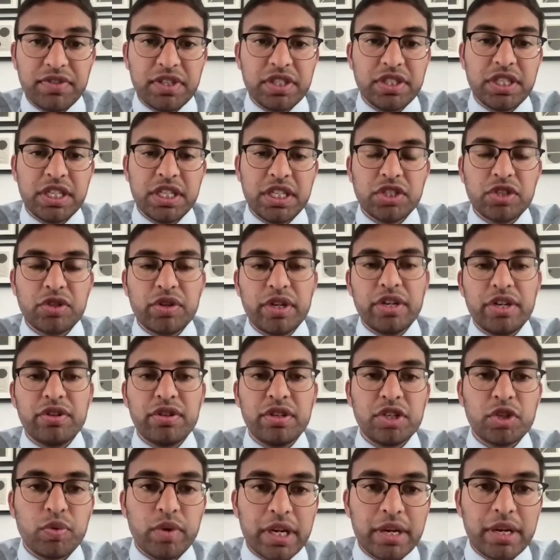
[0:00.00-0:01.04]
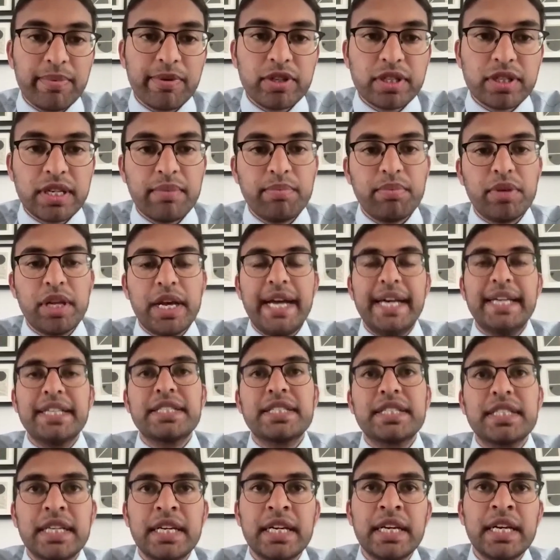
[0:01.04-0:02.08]
of disease, greater than 20%
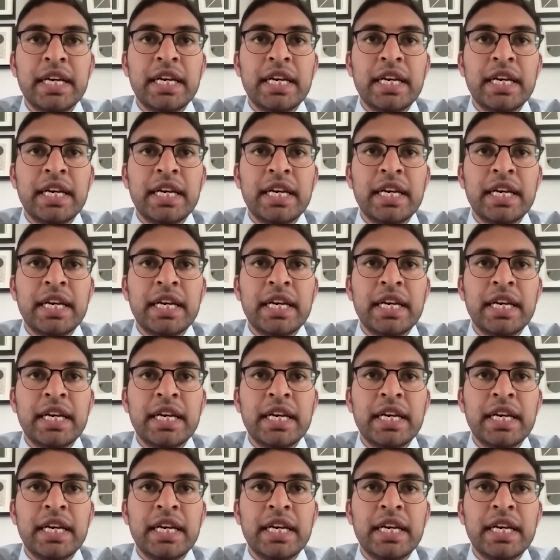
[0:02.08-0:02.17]
blasts.